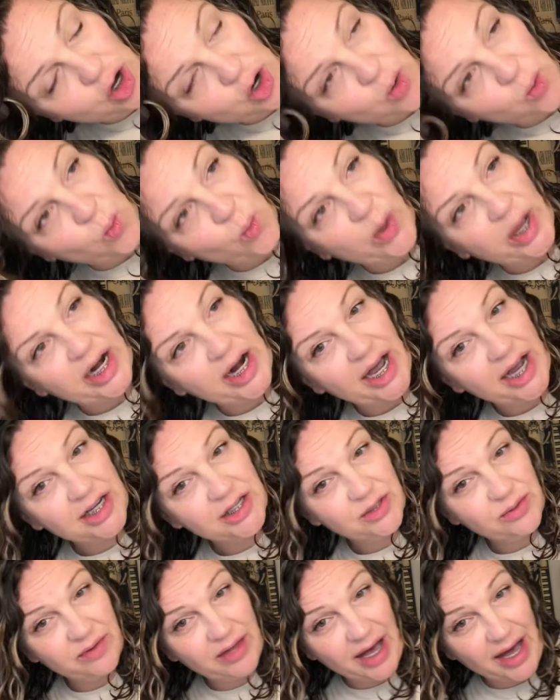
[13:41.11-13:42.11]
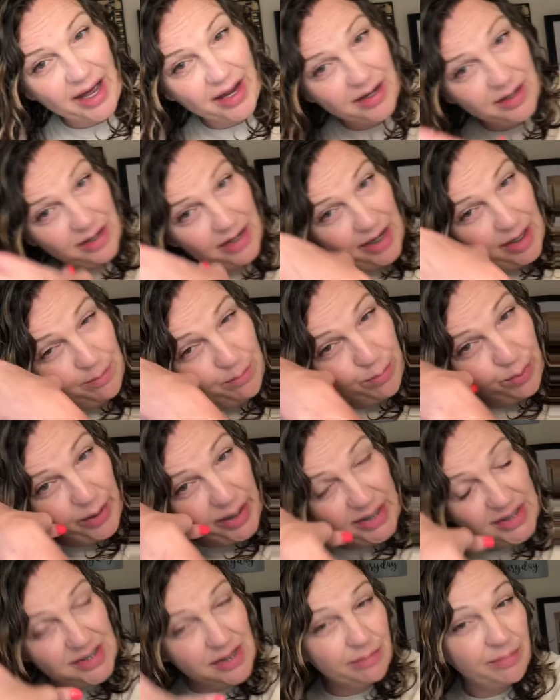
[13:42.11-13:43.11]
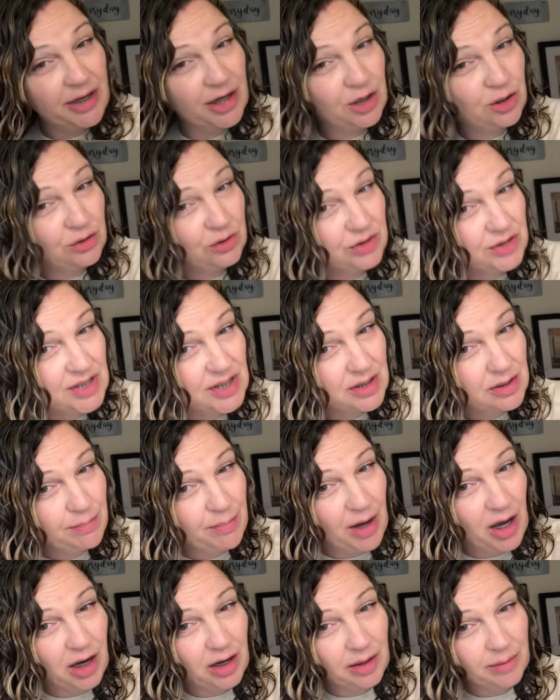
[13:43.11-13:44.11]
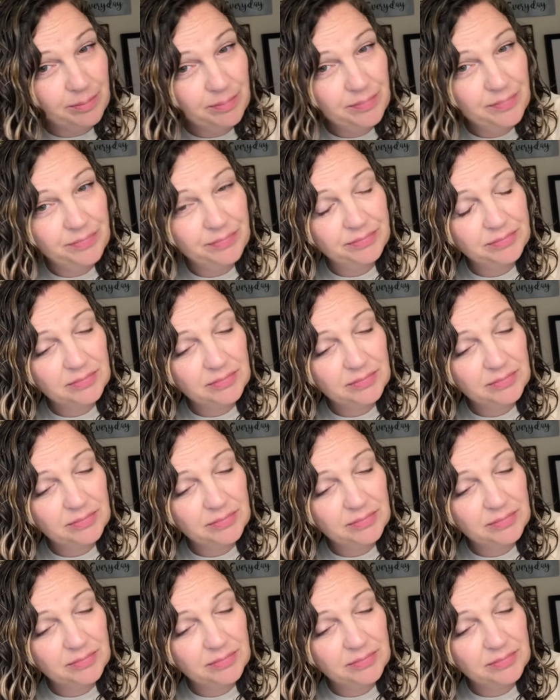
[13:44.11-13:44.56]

When I do that, it breaks up my curls at the bottom,